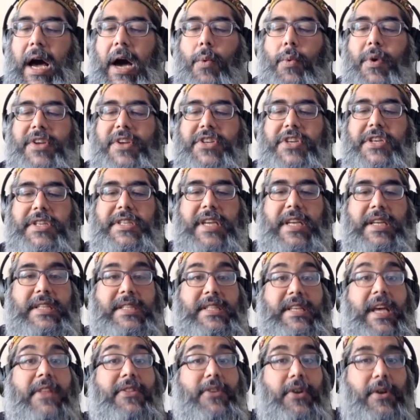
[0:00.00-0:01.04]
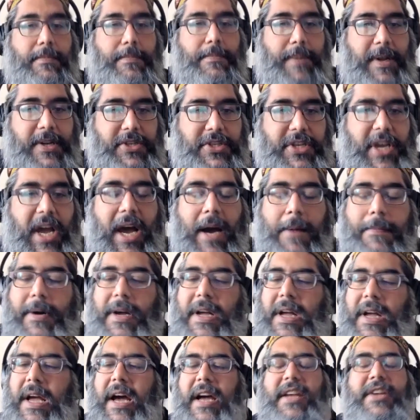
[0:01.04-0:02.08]
which is in southern Punjab,
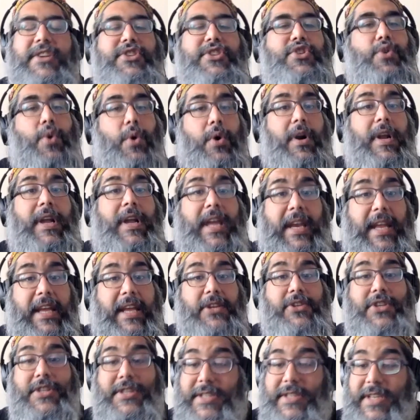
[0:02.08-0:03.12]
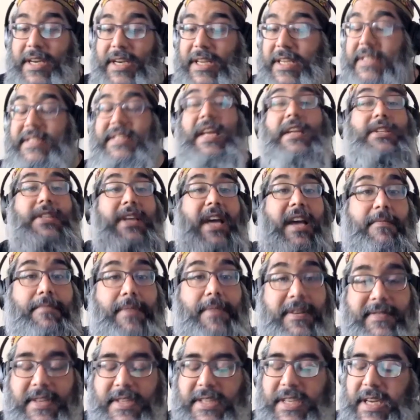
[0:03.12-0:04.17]
a historic and ancient city said to have been
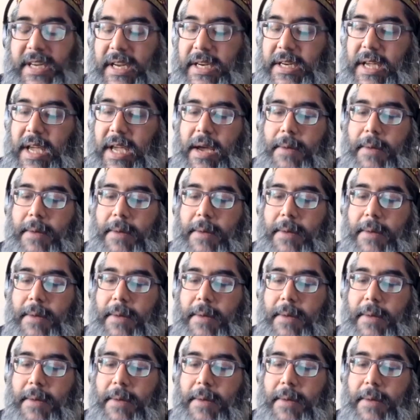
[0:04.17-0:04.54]
visited